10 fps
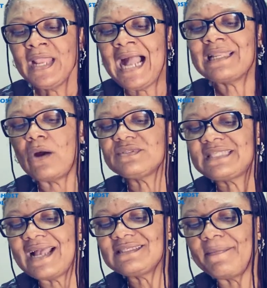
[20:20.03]
And I will
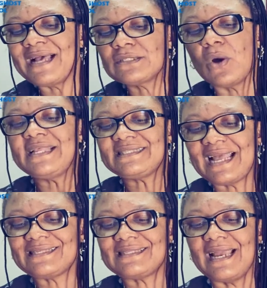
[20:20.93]
test them as God is
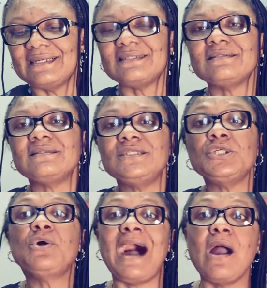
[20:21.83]
tested.
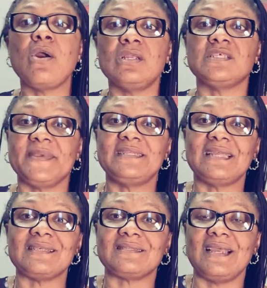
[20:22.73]
Do you know how God is being
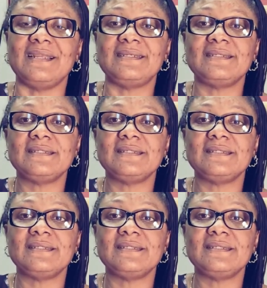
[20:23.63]
tested?